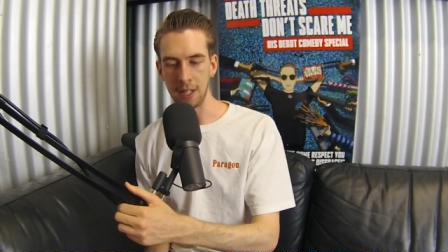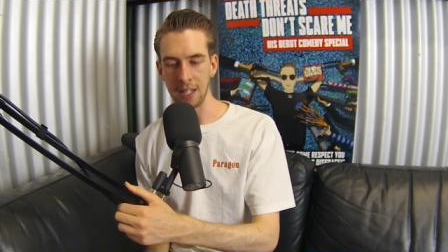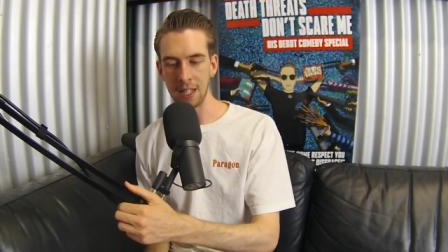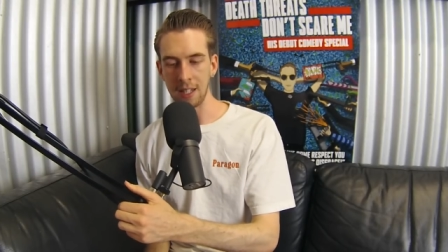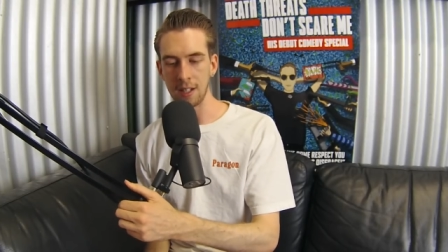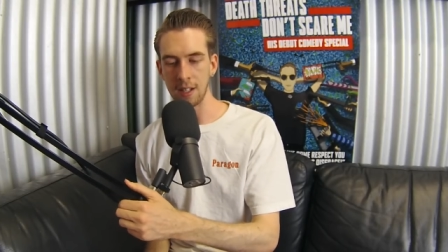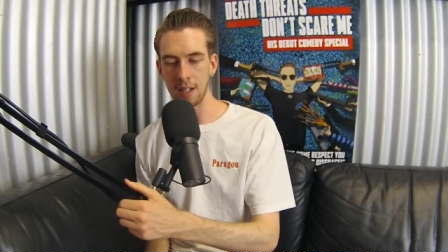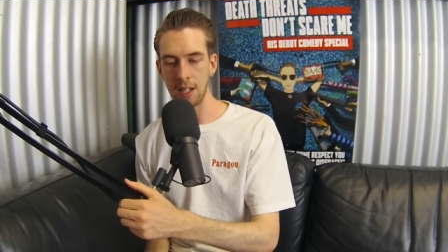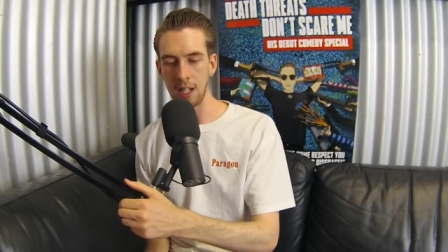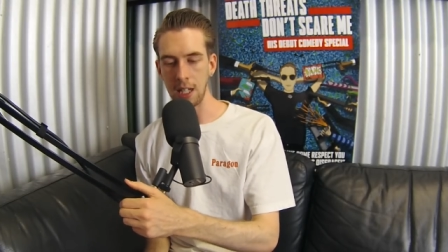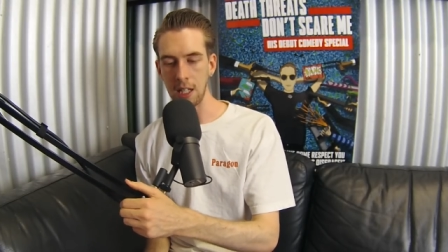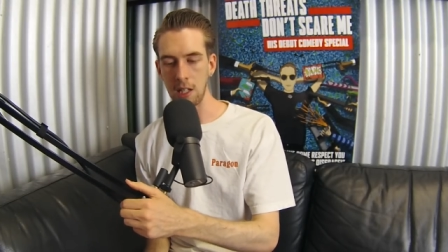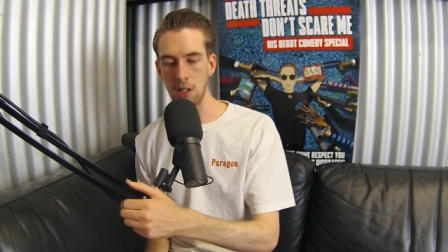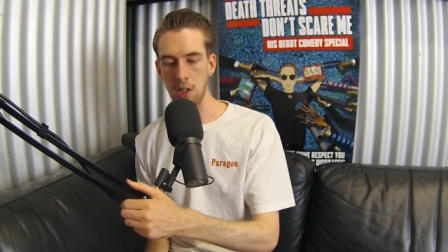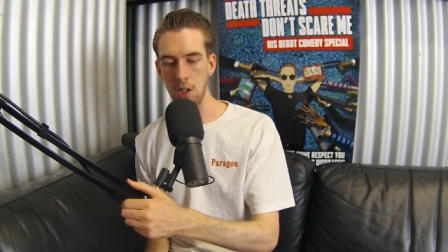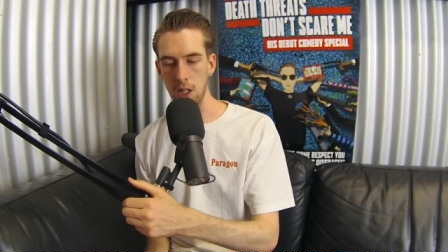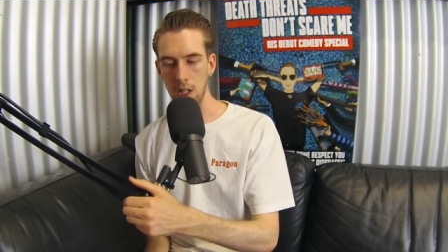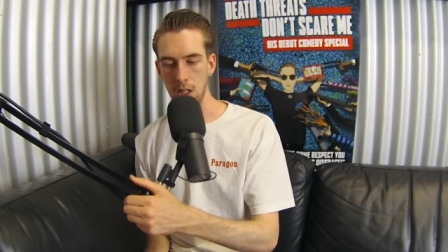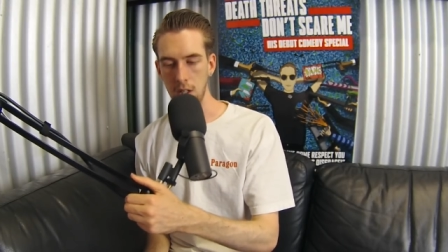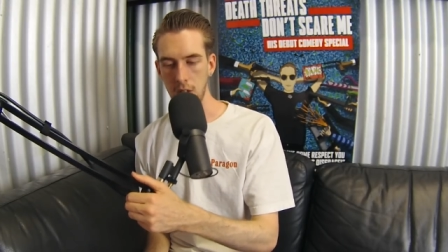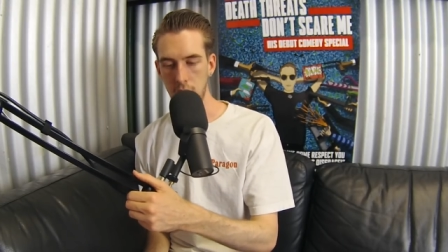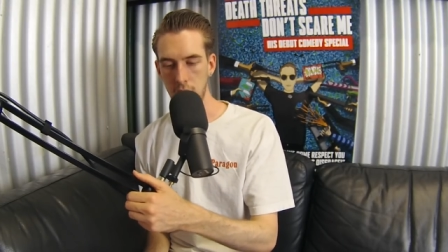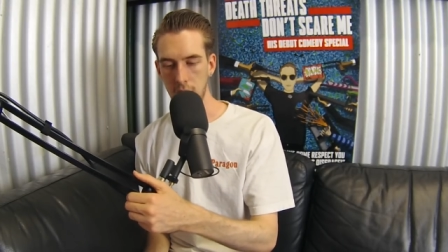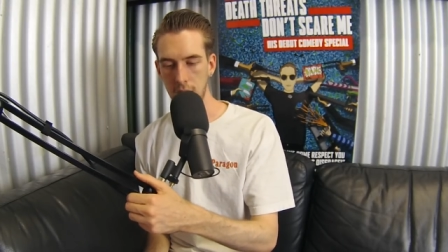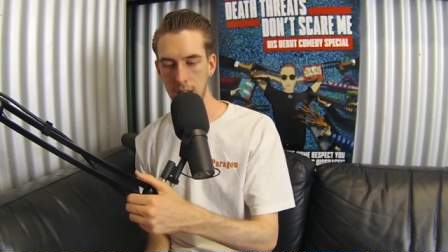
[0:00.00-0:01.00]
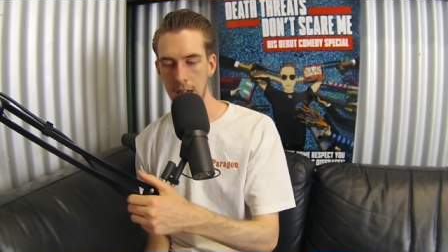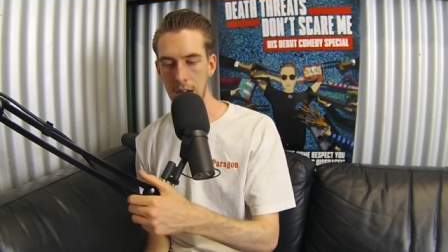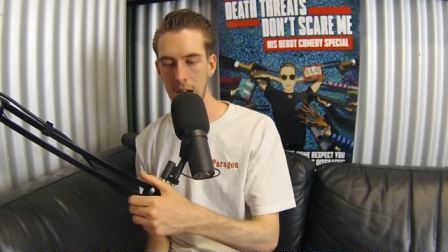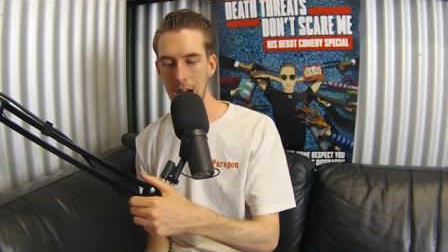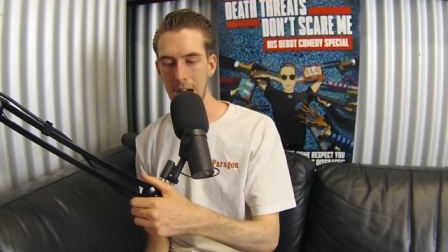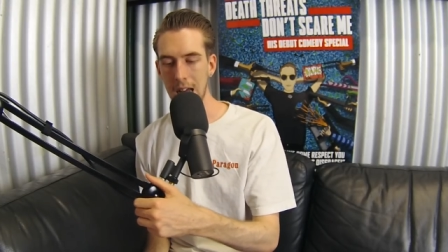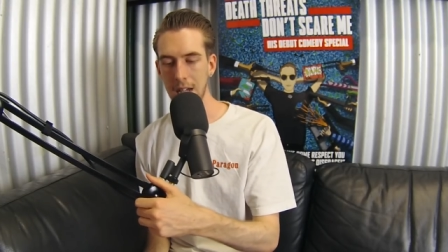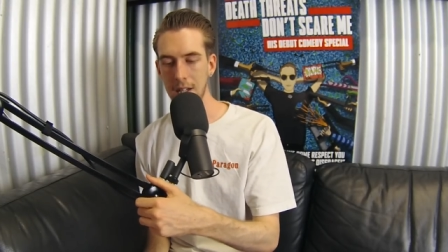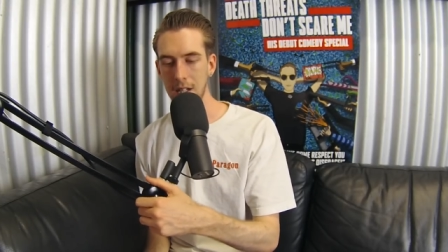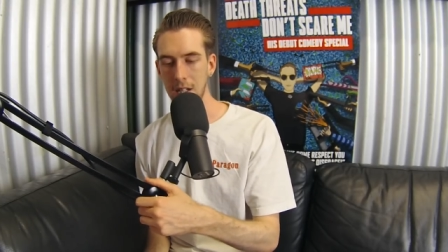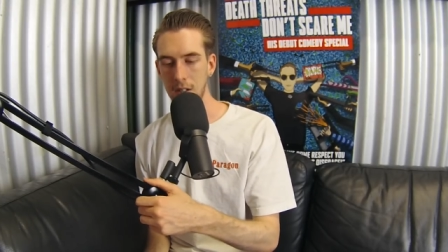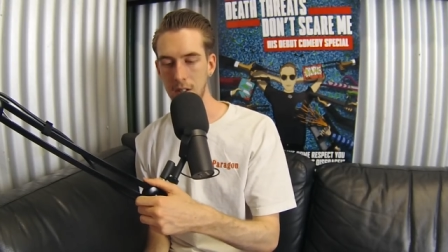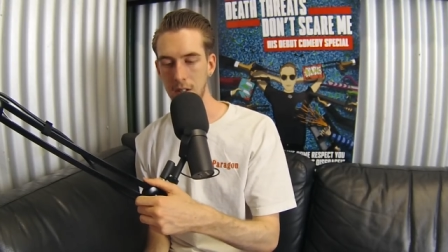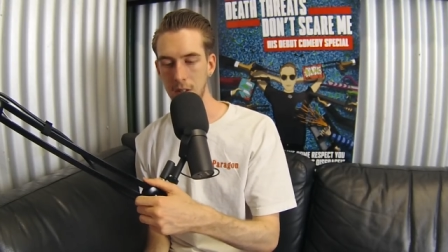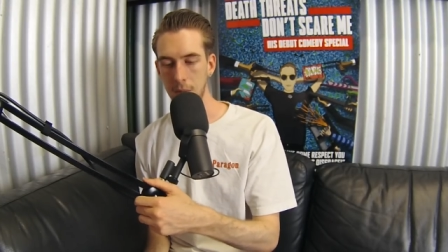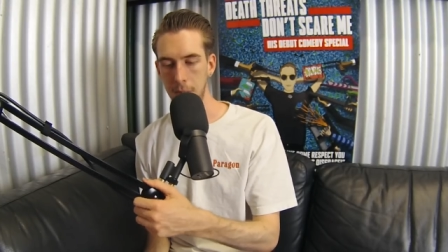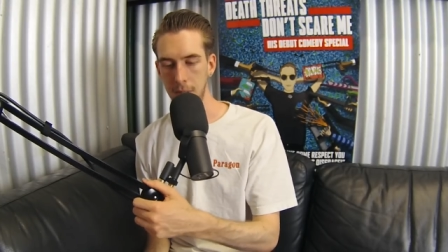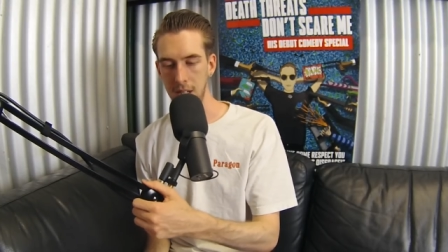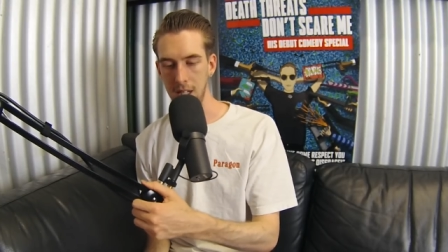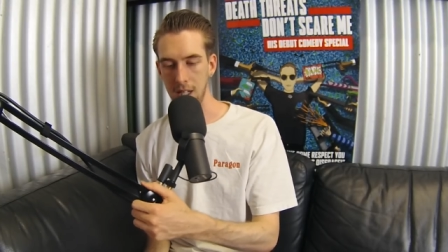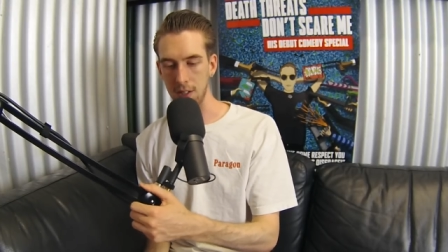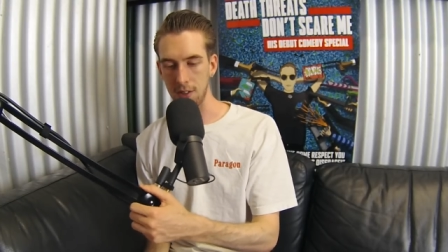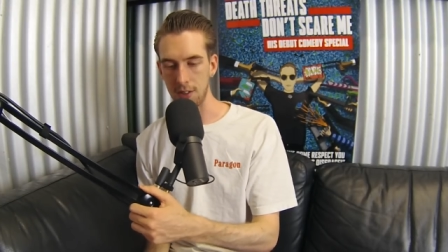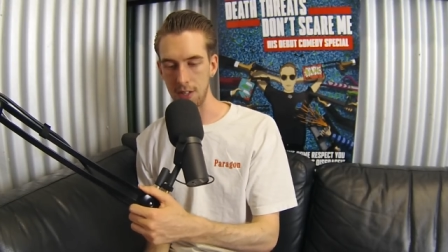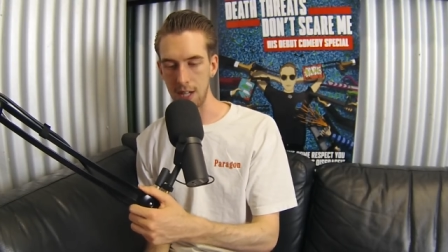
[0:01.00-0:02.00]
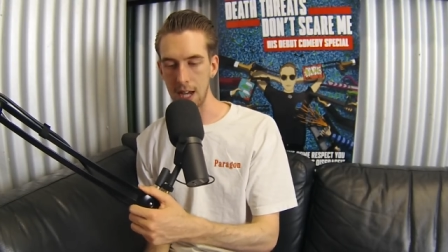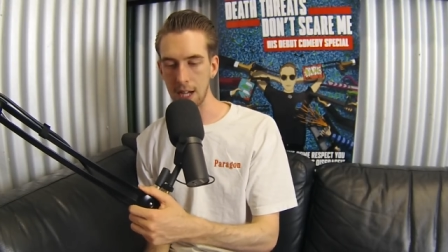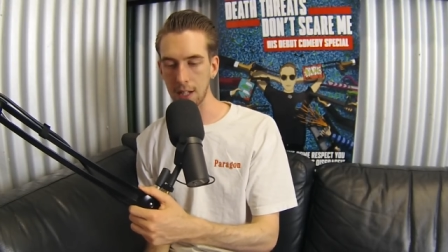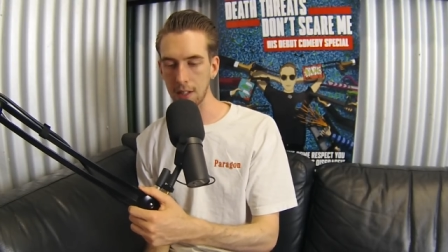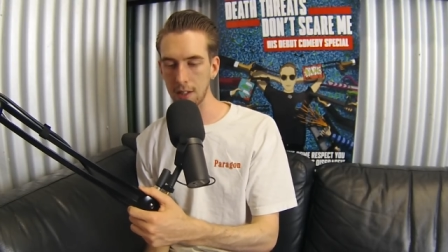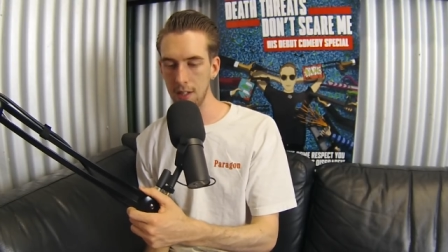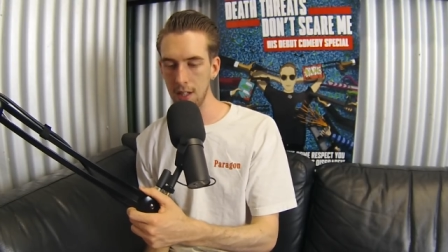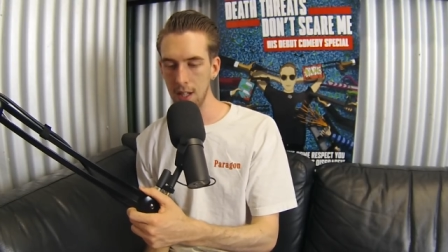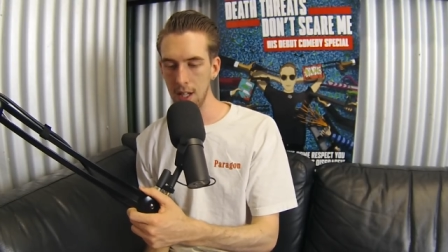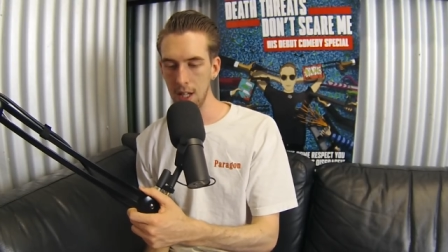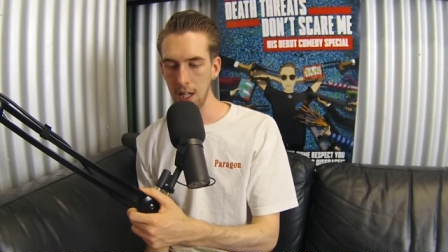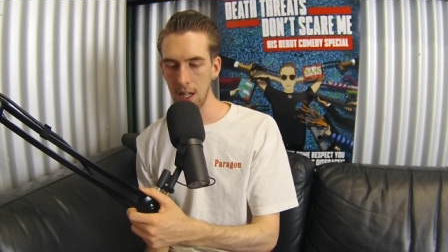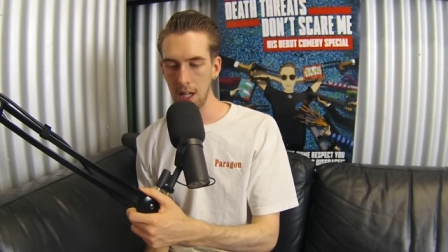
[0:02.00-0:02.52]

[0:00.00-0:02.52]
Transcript: Indonesia, Jakarta to be exact.